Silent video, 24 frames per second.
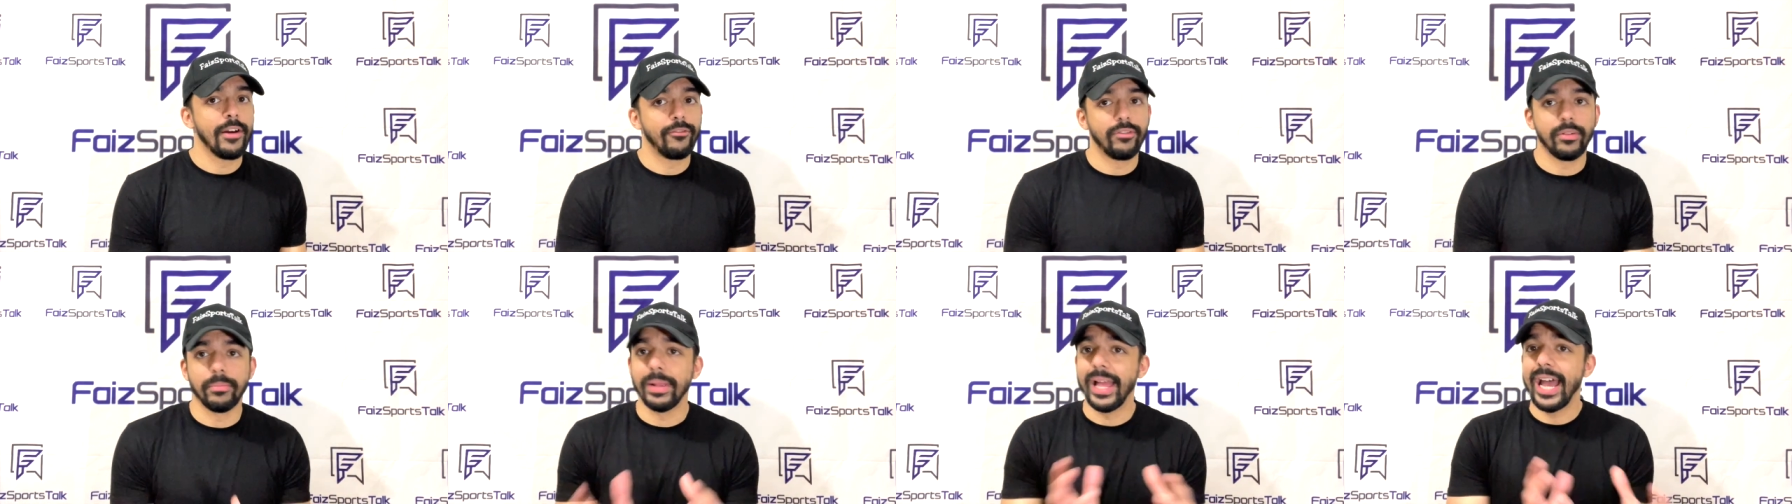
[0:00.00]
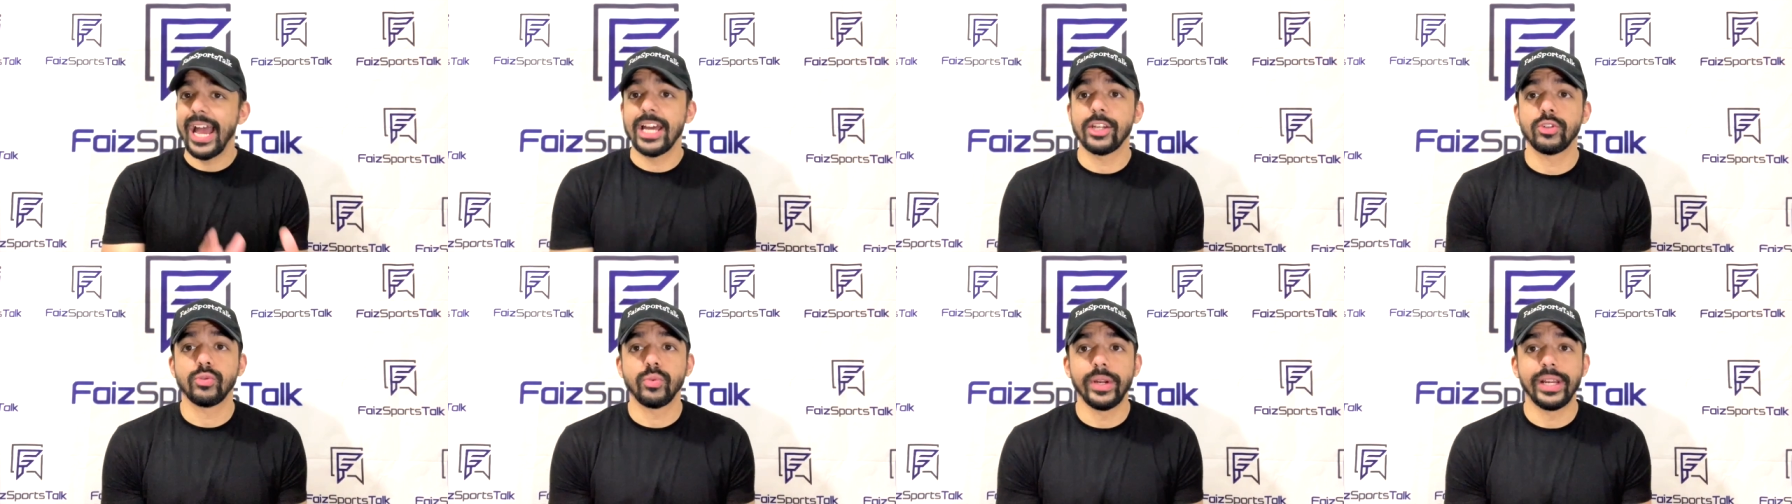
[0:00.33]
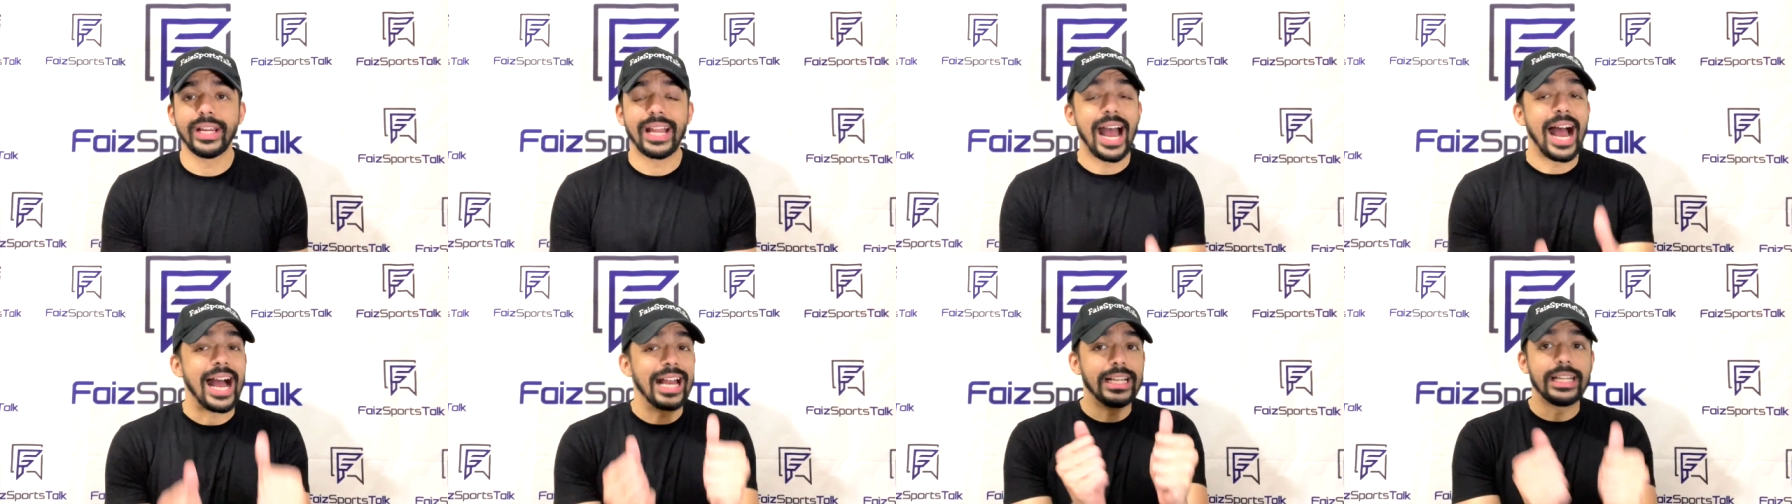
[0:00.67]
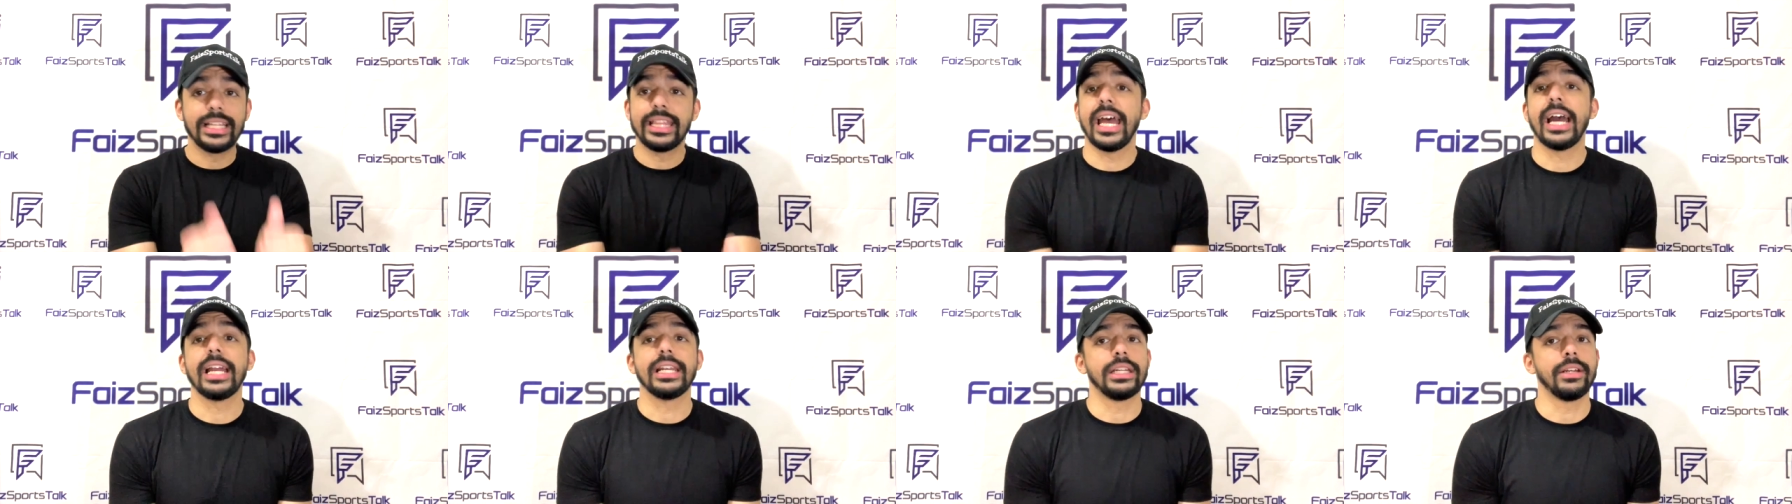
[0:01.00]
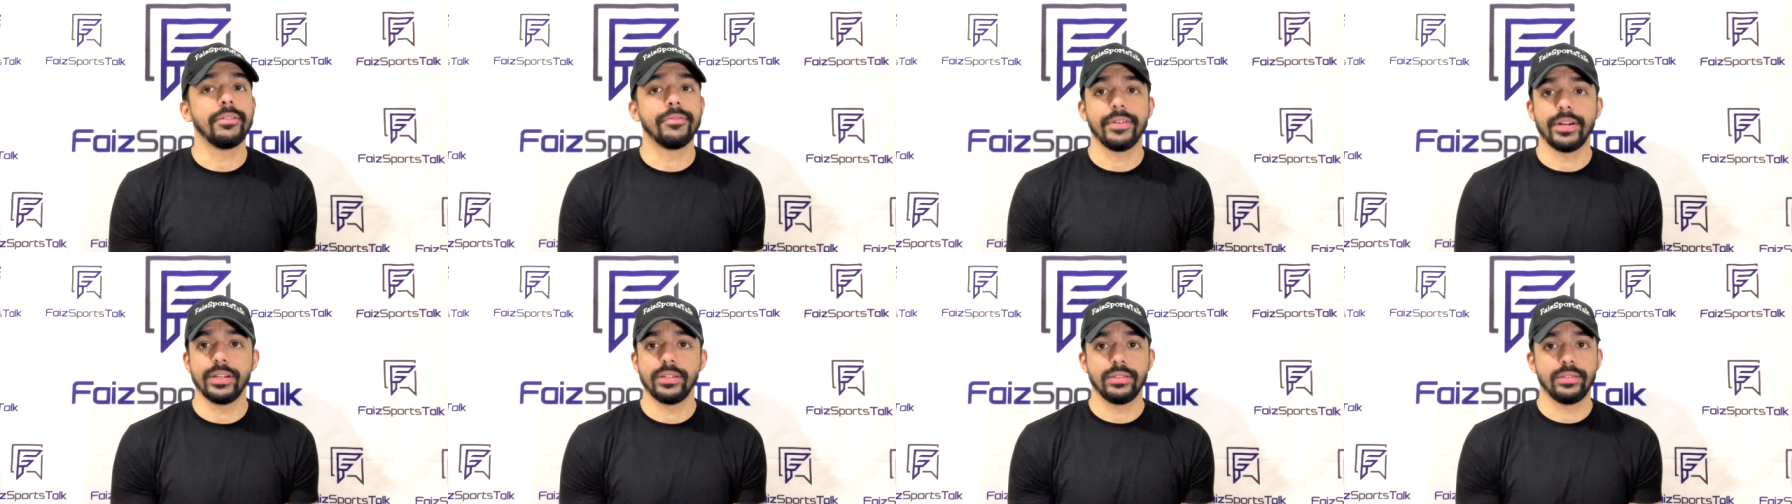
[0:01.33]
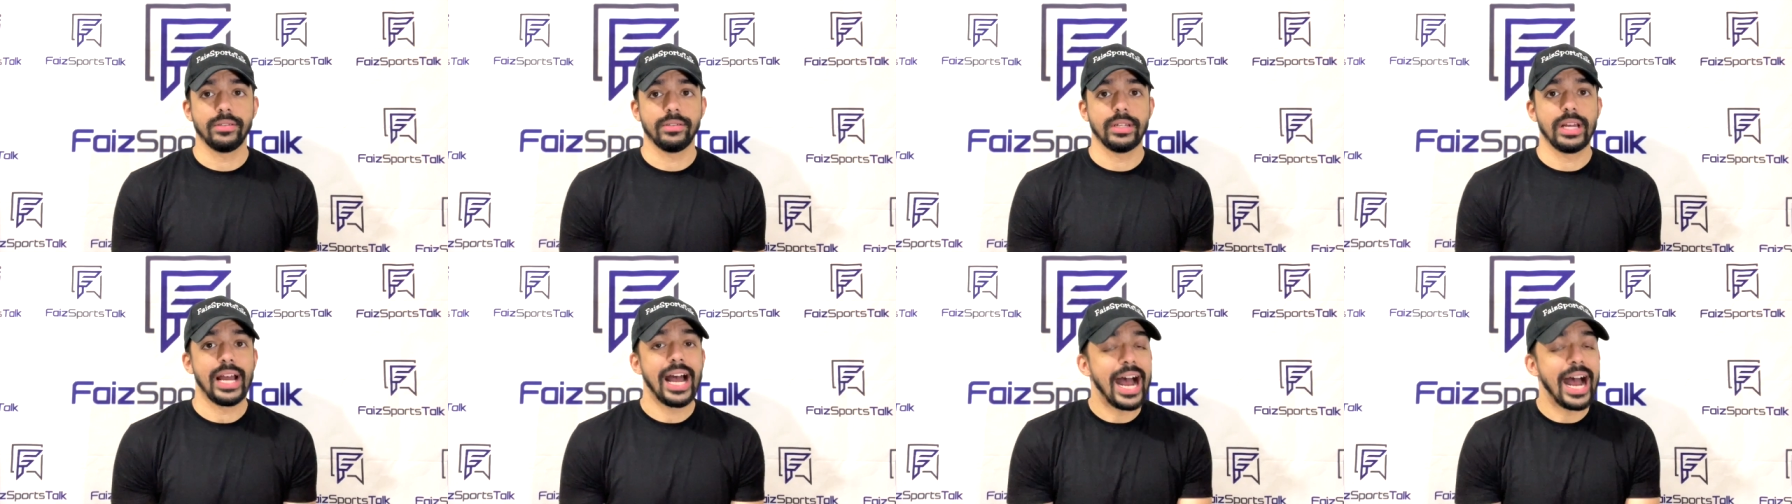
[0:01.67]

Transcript: from last week. I need that defense.